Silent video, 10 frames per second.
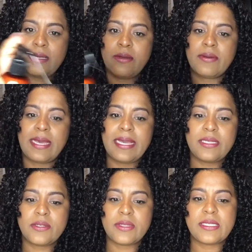Okay,
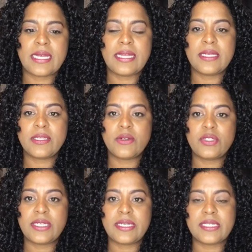so the styling
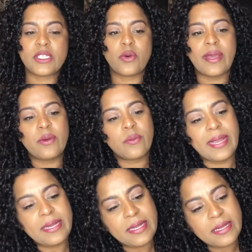lotion is quite
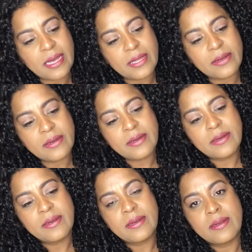white in color,
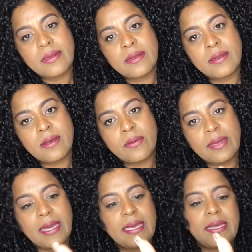
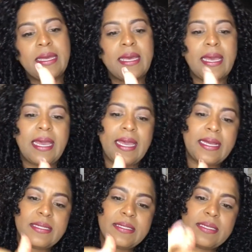okay,
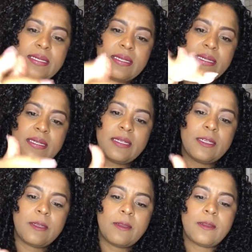and
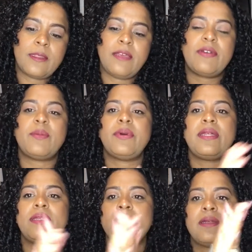if I put it